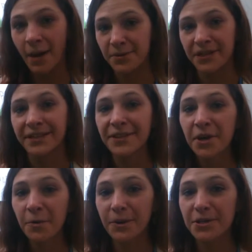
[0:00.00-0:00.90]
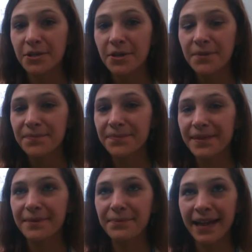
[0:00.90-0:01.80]
option, which
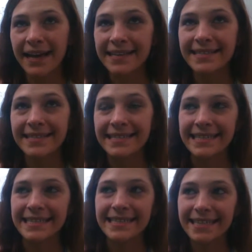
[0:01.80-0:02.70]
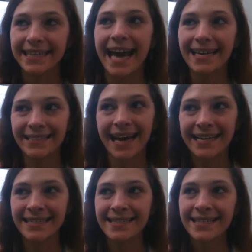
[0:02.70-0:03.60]
implies the need to
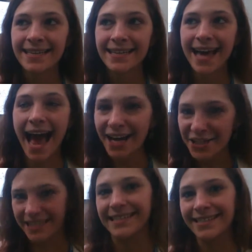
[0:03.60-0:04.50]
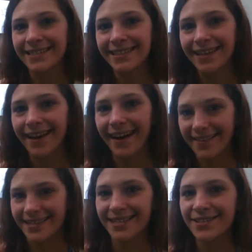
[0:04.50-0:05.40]
catalyze action
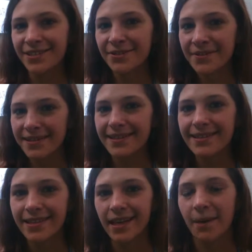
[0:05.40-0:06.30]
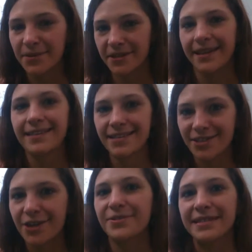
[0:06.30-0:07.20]
on this issue, is the option that is
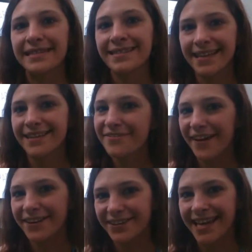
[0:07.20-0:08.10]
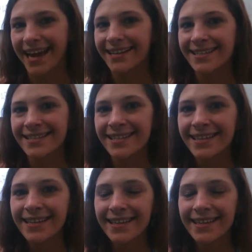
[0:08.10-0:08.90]
chosen in the final text.